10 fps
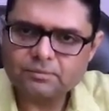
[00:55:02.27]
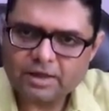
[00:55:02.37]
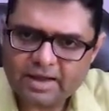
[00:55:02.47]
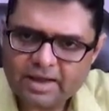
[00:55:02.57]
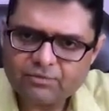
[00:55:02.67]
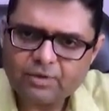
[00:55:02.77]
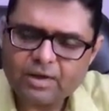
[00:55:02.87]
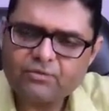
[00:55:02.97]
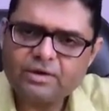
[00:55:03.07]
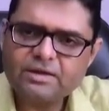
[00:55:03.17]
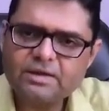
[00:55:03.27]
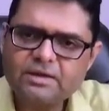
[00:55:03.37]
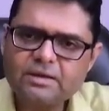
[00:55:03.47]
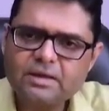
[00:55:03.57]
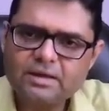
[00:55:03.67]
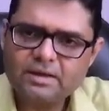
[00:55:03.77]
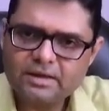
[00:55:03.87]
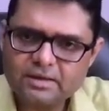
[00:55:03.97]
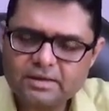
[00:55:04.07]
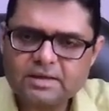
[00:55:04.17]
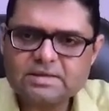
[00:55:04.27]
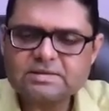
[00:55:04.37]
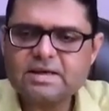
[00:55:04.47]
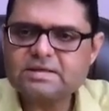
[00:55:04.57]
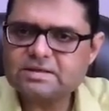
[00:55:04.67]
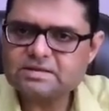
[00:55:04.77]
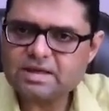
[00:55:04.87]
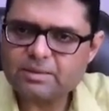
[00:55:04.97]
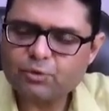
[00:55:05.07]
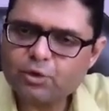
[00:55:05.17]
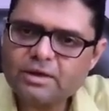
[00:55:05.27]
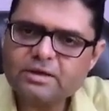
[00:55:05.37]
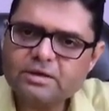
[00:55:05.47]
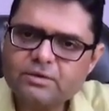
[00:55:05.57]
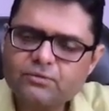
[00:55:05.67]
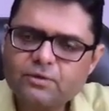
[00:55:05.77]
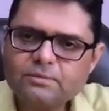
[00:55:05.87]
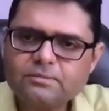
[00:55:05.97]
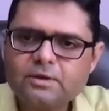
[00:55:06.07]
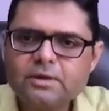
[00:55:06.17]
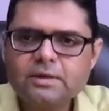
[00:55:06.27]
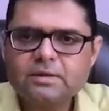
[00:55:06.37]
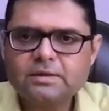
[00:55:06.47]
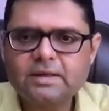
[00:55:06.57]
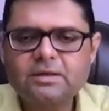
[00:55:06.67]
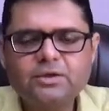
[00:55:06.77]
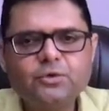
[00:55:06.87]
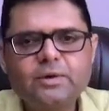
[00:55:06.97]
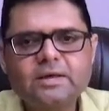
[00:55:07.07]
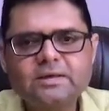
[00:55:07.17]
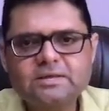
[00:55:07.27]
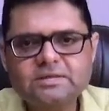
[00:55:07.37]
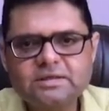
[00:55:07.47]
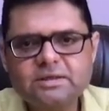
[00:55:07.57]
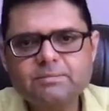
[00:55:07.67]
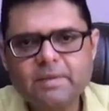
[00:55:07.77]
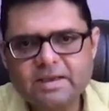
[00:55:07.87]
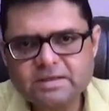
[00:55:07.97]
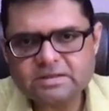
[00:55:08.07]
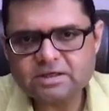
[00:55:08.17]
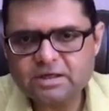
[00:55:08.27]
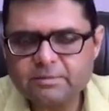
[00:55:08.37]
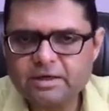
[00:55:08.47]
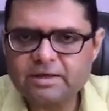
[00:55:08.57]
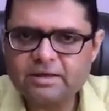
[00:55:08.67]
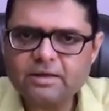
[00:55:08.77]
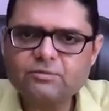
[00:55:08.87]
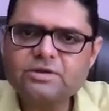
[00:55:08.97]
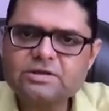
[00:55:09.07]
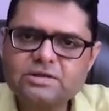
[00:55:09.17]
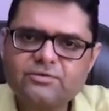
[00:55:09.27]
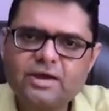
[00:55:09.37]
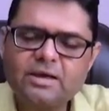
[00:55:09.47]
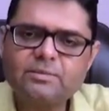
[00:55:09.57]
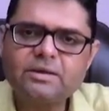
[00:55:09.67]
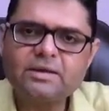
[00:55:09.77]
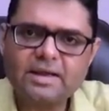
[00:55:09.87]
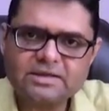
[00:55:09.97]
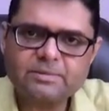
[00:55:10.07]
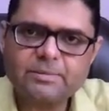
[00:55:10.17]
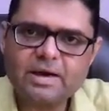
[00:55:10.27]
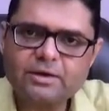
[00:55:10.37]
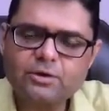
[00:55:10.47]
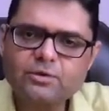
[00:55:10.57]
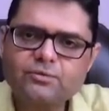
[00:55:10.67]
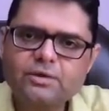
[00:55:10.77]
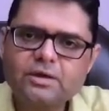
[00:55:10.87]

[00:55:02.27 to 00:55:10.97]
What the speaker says: have everything in a concise exam-oriented form, then you can consider my study material, which is available as a part of